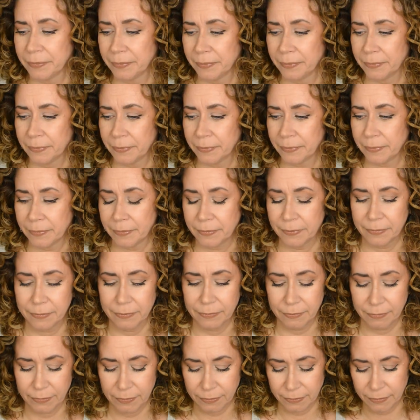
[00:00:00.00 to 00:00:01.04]

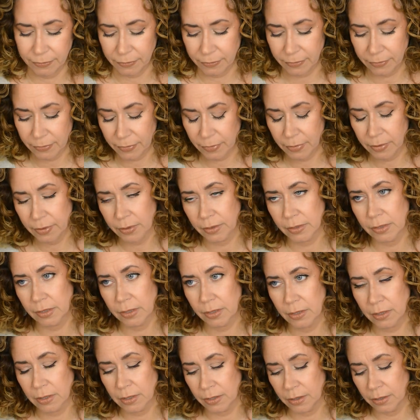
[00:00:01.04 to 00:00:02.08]

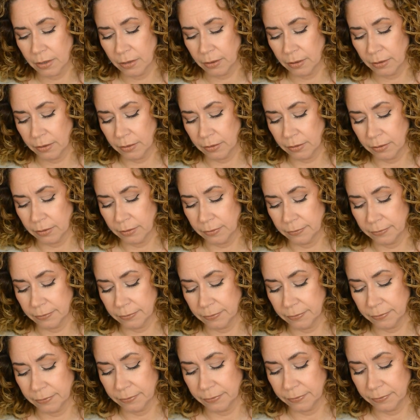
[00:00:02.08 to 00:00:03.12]

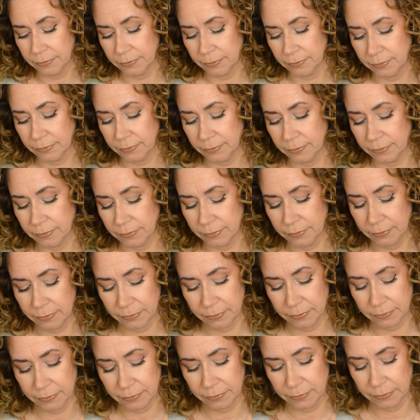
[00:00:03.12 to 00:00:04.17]

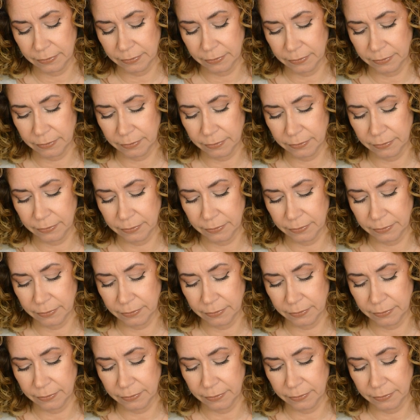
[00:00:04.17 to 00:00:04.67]
[no speech]